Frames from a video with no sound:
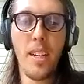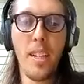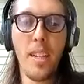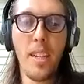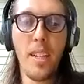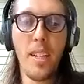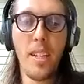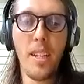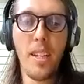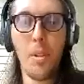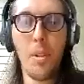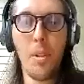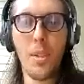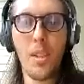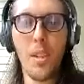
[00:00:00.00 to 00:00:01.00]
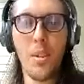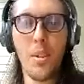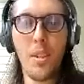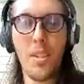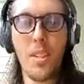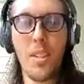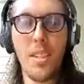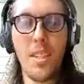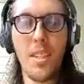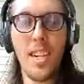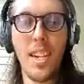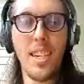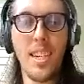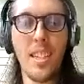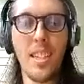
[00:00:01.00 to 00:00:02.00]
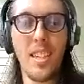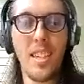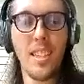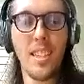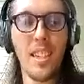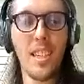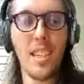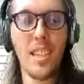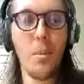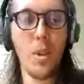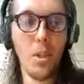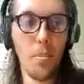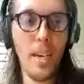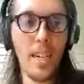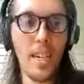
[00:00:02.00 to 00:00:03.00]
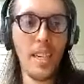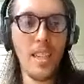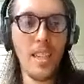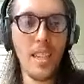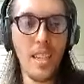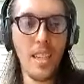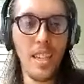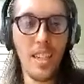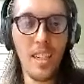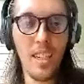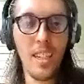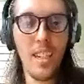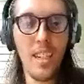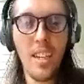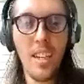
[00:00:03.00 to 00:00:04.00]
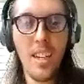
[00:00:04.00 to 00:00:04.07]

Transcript: So I'm looking forward to those changes getting kind of merged back into the